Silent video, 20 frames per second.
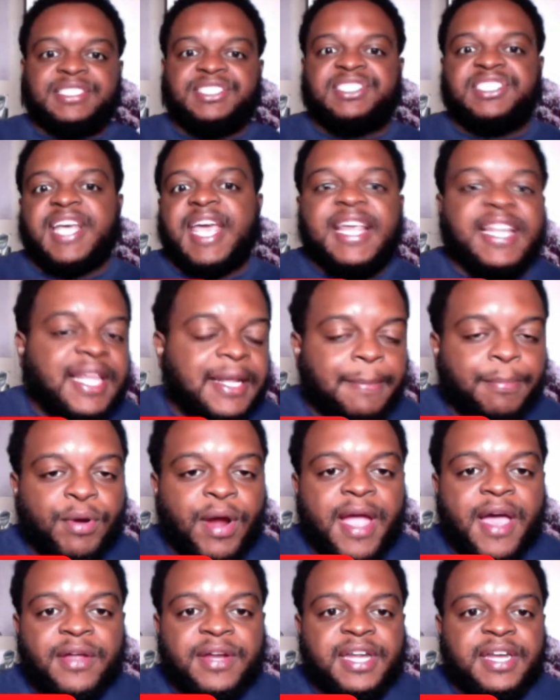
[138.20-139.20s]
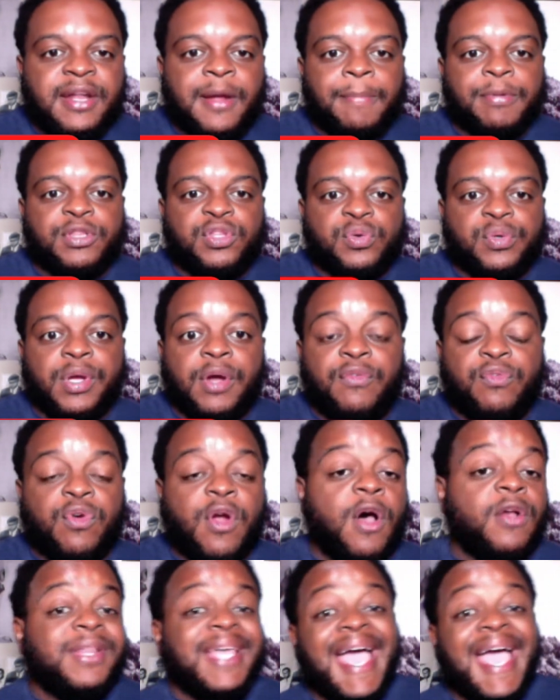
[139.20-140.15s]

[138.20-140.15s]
Jaylen Brown at number three overall.